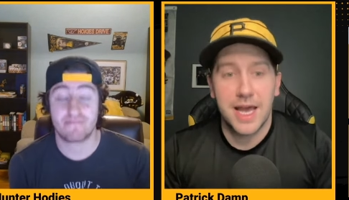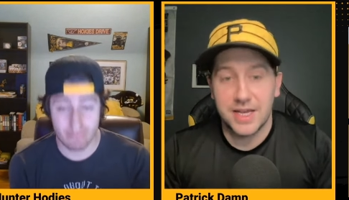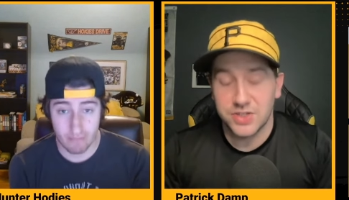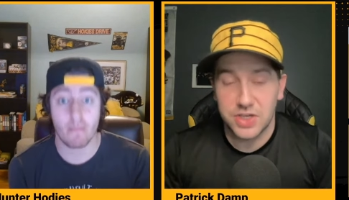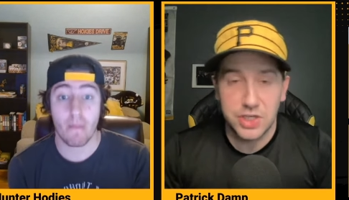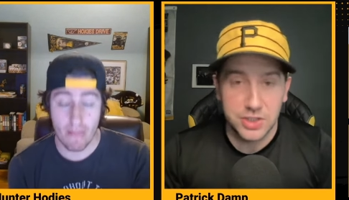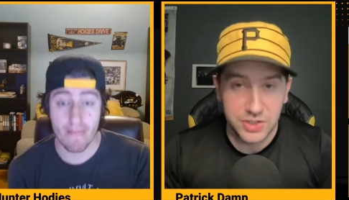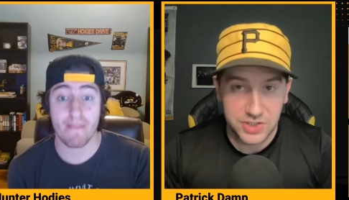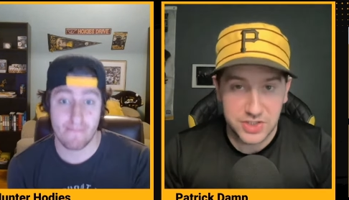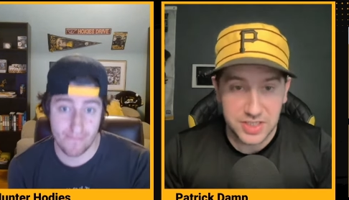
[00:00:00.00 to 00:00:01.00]
Speaker 1: has
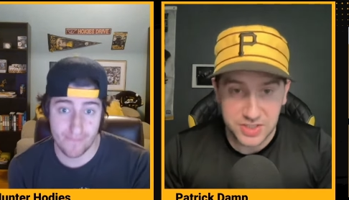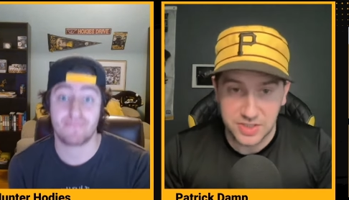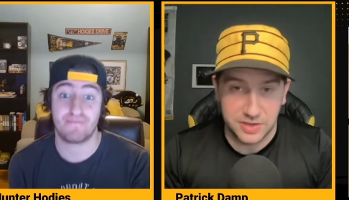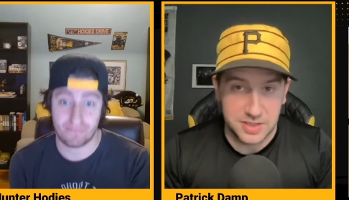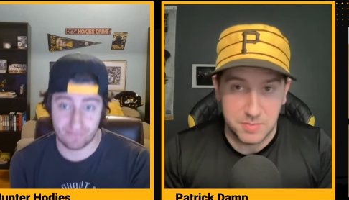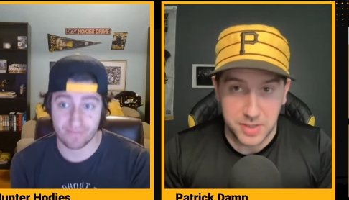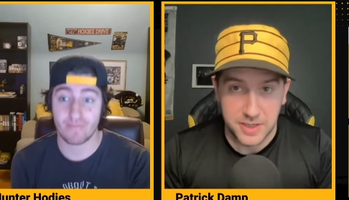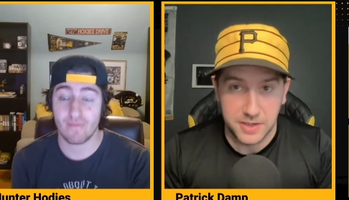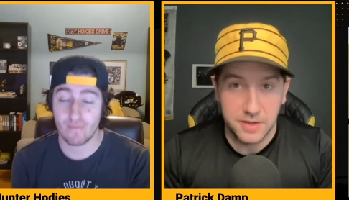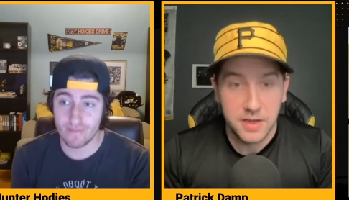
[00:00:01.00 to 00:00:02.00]
consistently
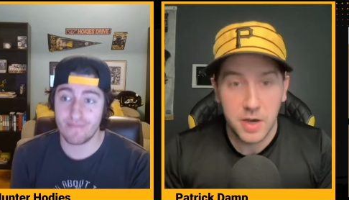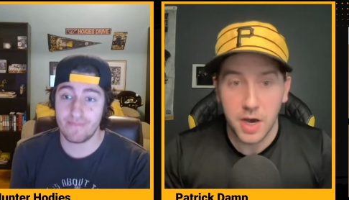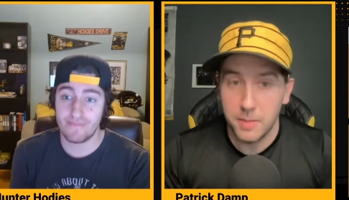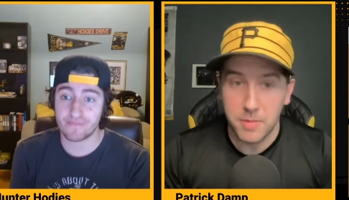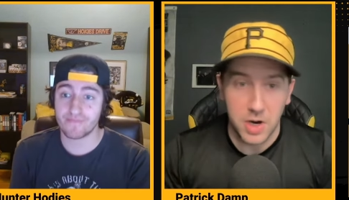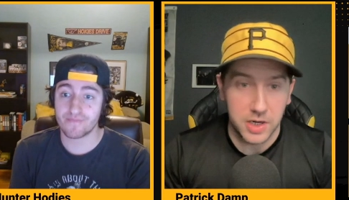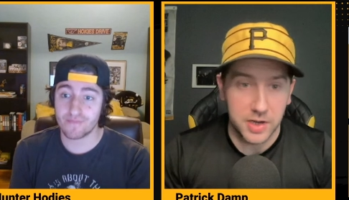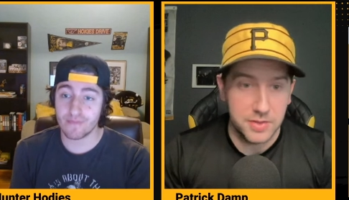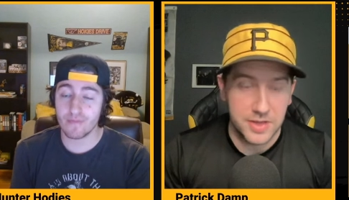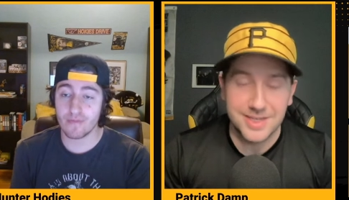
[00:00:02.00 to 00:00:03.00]
been
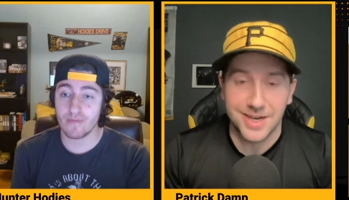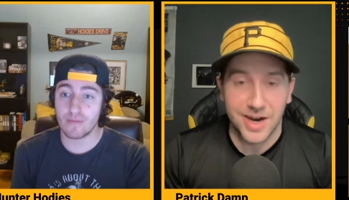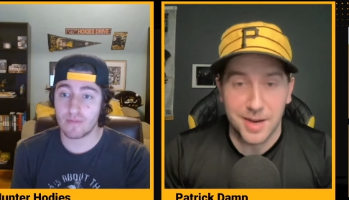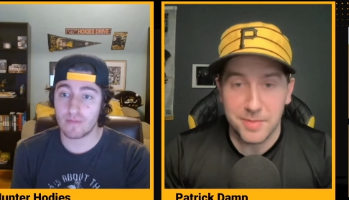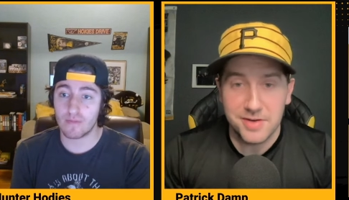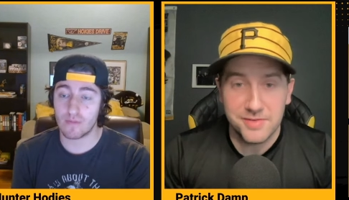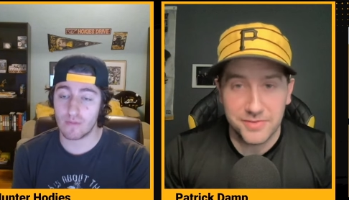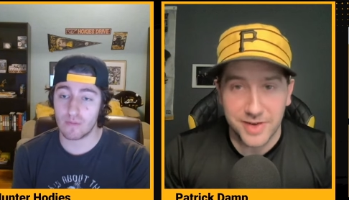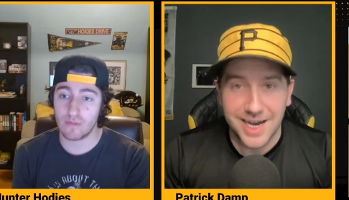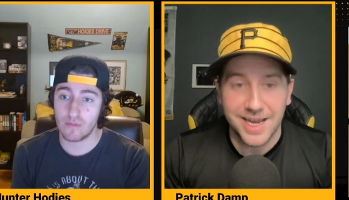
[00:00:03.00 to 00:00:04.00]
among the top
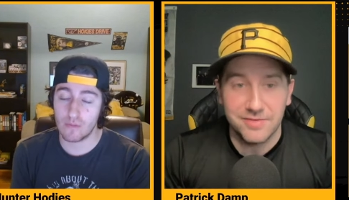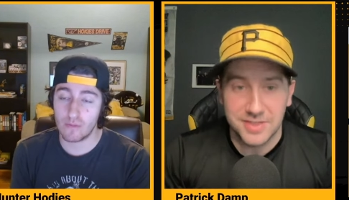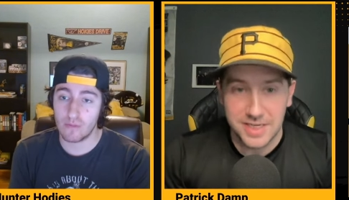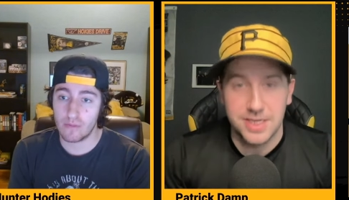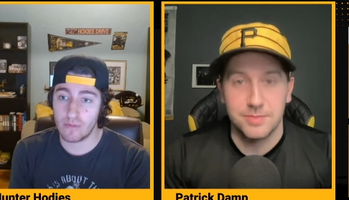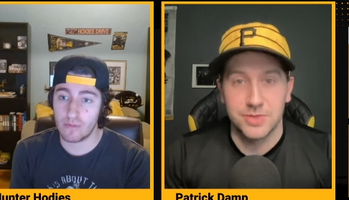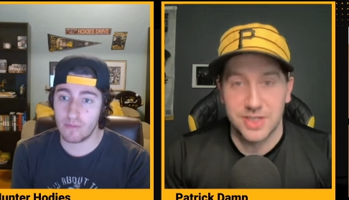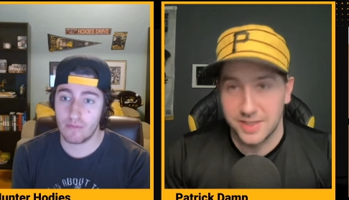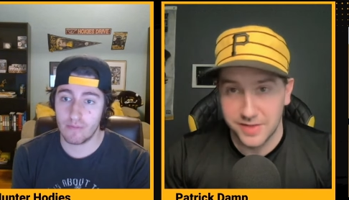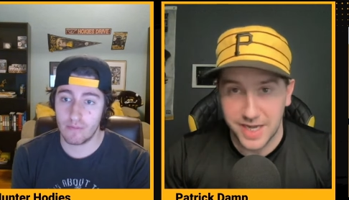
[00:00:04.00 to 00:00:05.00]
five
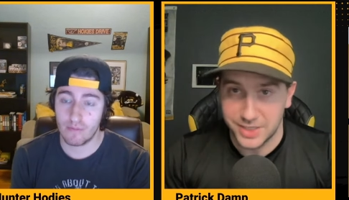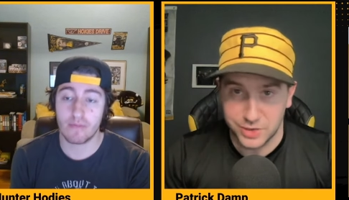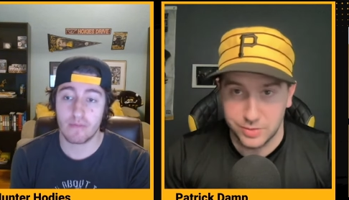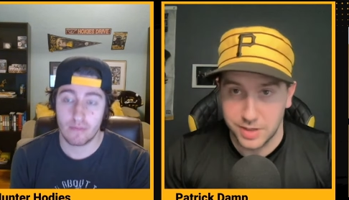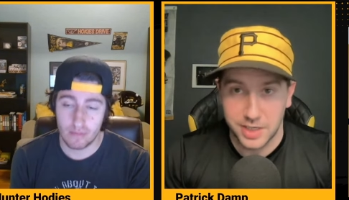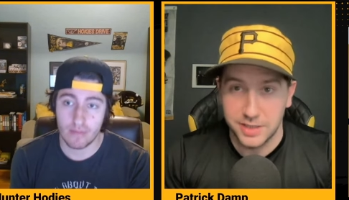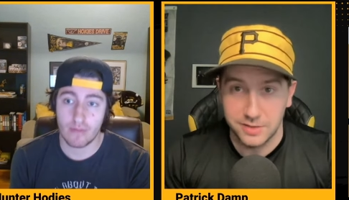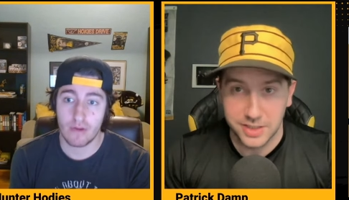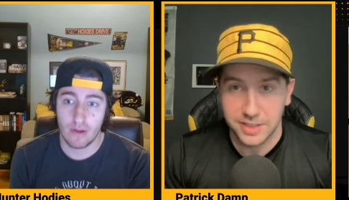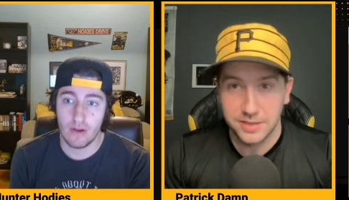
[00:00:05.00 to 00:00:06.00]
teams in the National
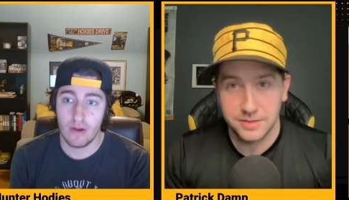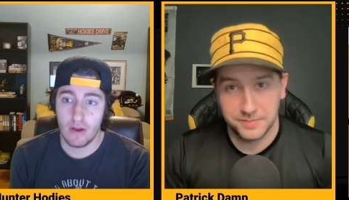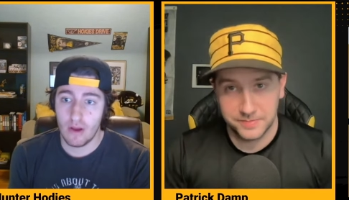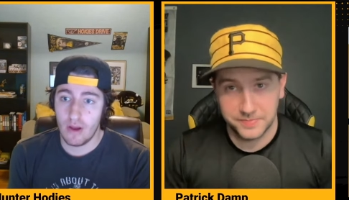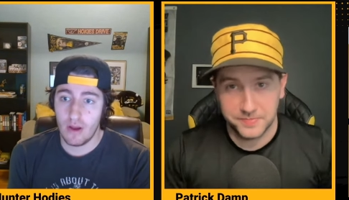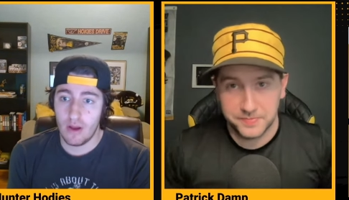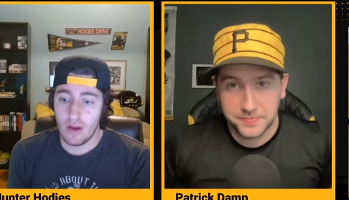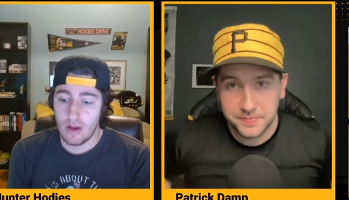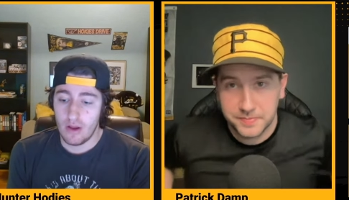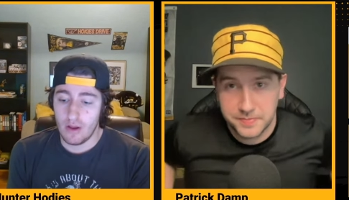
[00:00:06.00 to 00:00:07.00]
Hockey
Speaker 2: League.
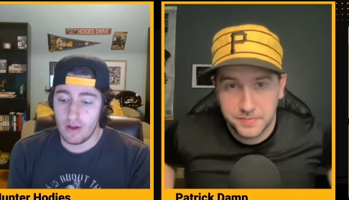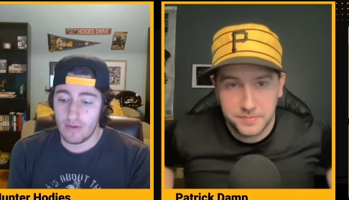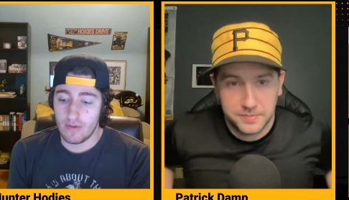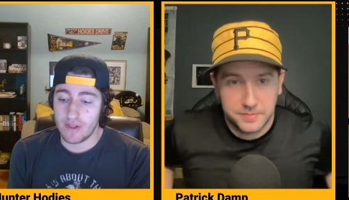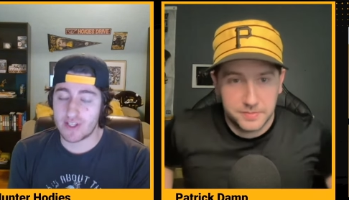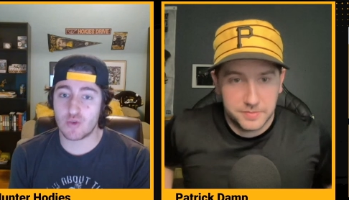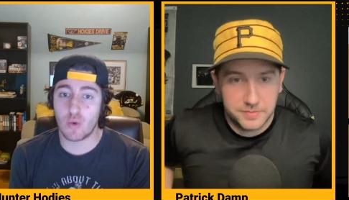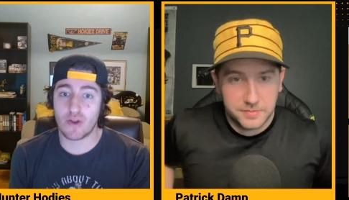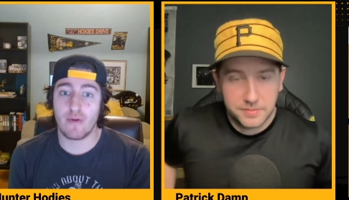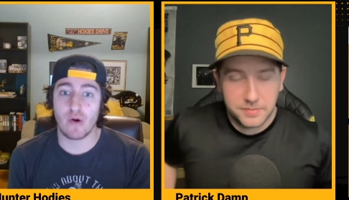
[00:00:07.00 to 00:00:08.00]
This is
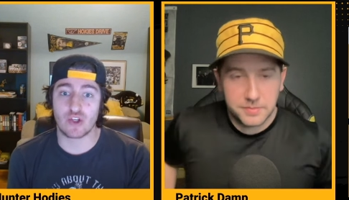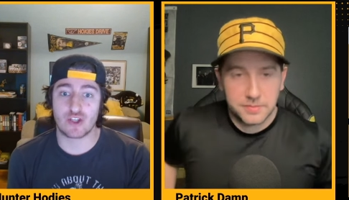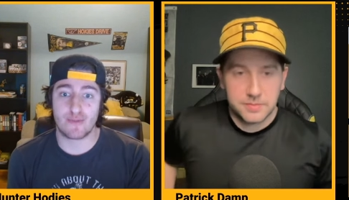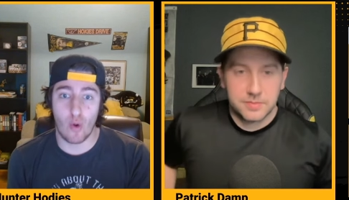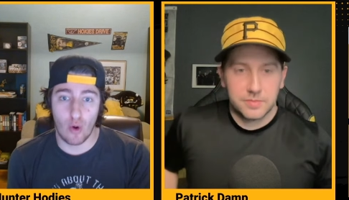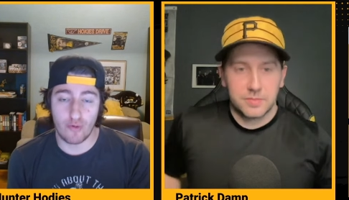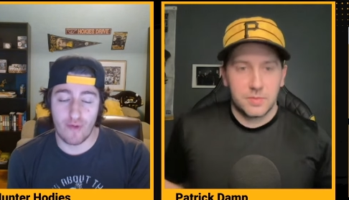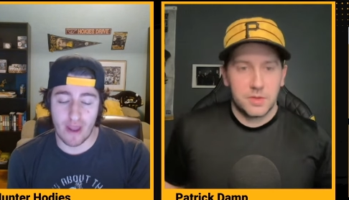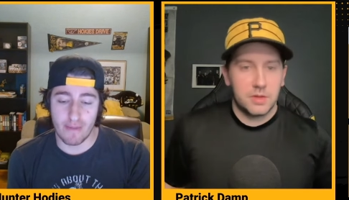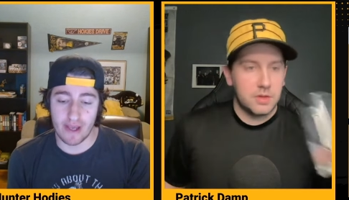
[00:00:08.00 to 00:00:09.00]
one of the most spoiled
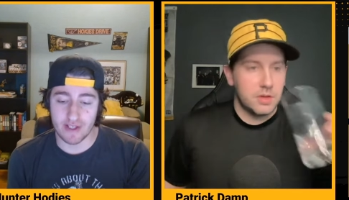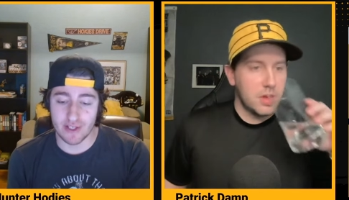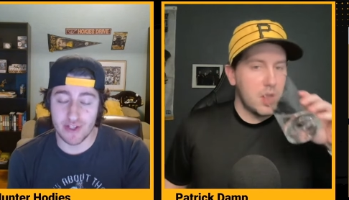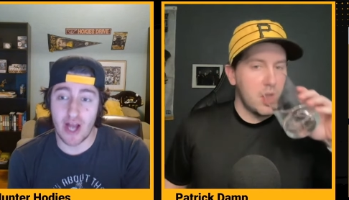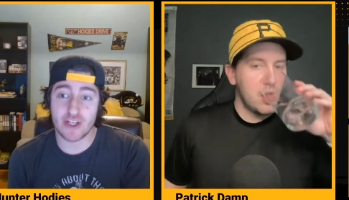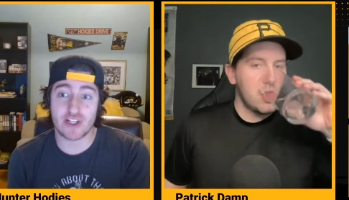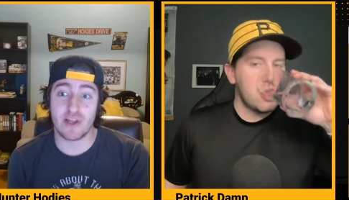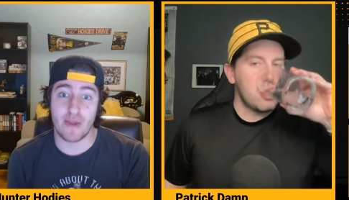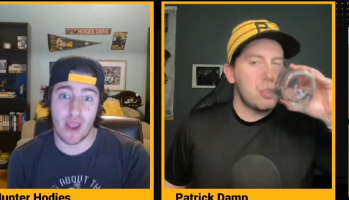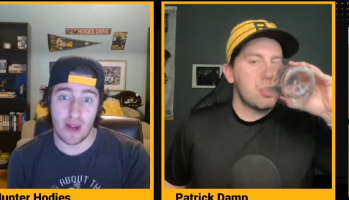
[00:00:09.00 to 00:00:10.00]
fan bases, not just
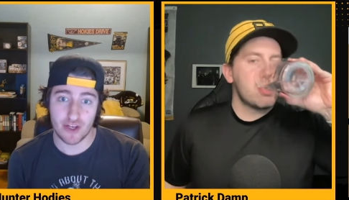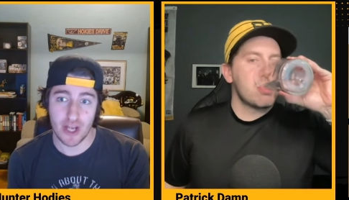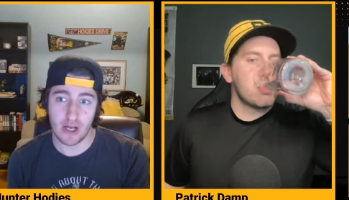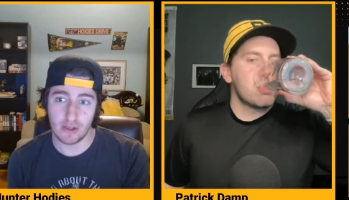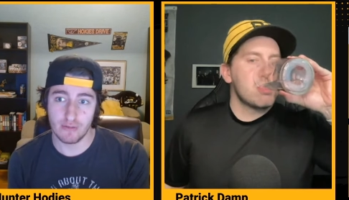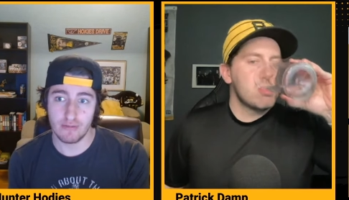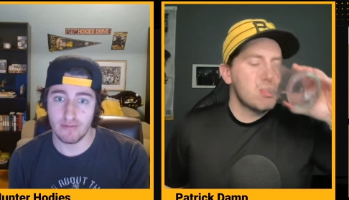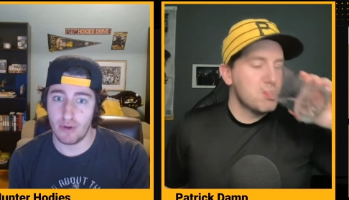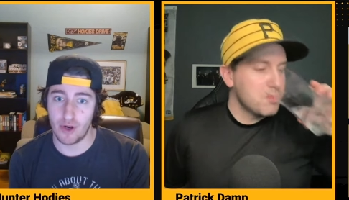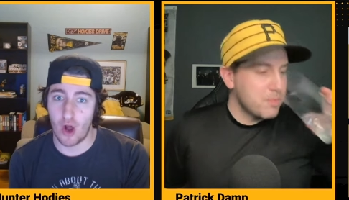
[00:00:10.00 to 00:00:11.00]
in the NHL,
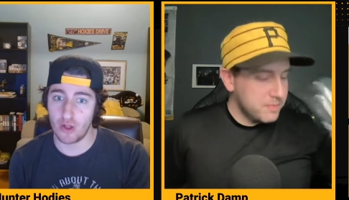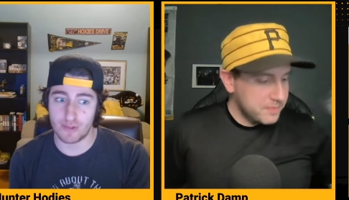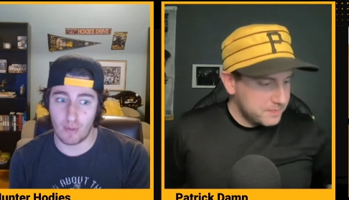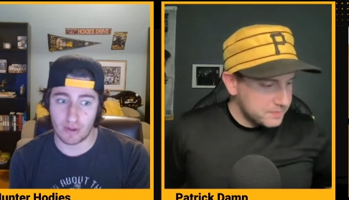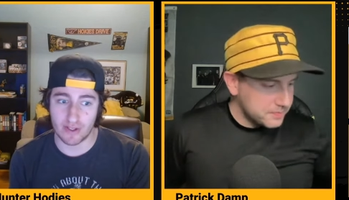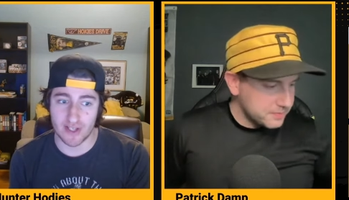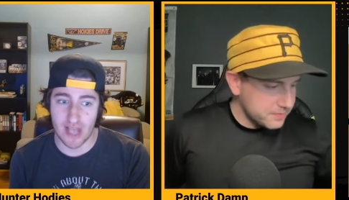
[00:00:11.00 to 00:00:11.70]
but in all sports.